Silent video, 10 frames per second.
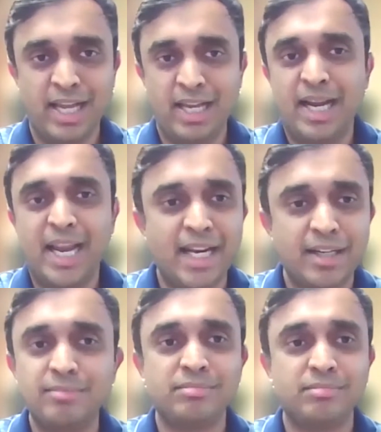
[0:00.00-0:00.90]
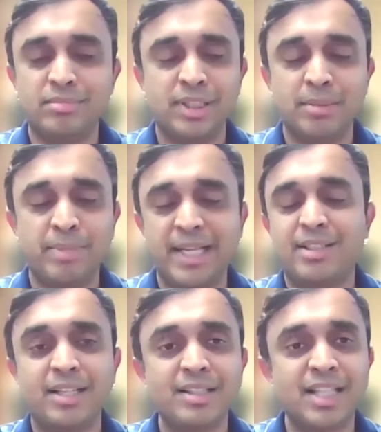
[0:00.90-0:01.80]
And again, the
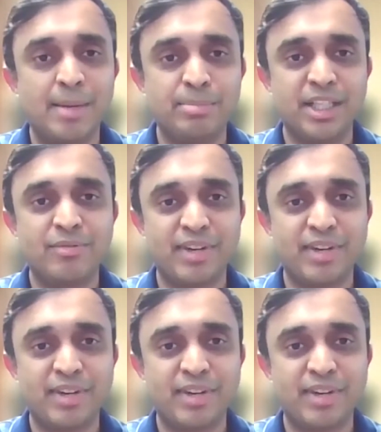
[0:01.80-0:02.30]
best example in